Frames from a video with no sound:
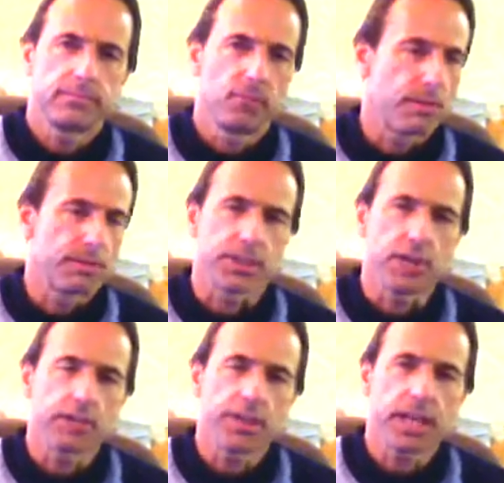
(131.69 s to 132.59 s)
whether it's
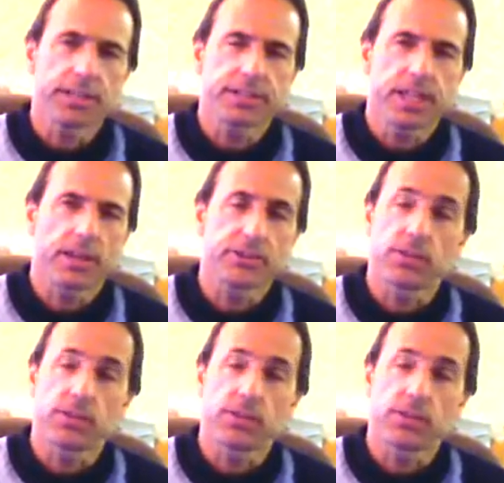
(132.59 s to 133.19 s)
$100,000 or